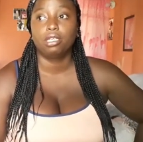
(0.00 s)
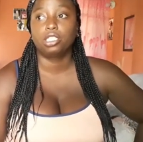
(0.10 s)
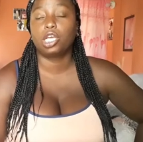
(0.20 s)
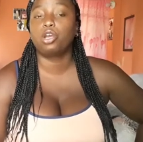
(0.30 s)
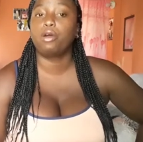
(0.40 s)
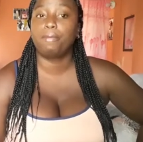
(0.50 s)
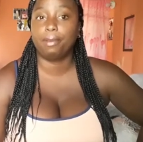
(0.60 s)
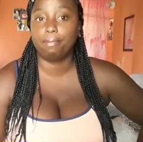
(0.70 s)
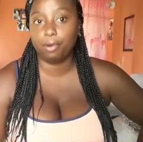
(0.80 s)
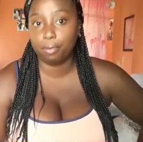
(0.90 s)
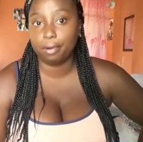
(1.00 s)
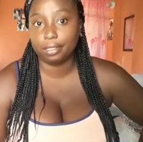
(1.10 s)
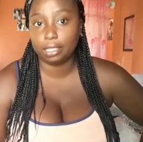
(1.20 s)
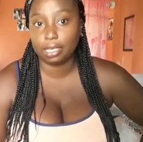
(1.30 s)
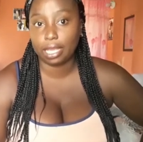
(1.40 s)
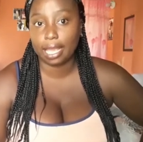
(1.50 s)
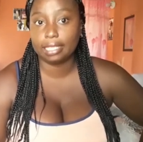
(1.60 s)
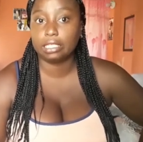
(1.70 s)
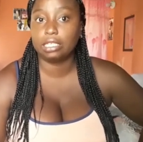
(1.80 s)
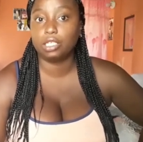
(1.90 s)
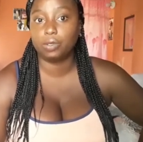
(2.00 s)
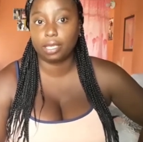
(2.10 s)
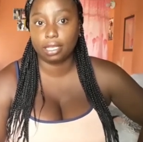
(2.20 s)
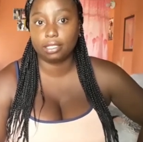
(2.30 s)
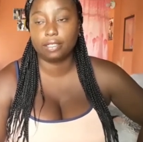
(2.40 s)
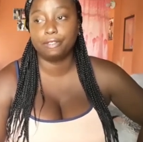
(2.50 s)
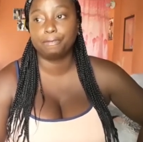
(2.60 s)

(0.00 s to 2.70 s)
So, I grew up in Blue Mountain, guys, in Newcastle.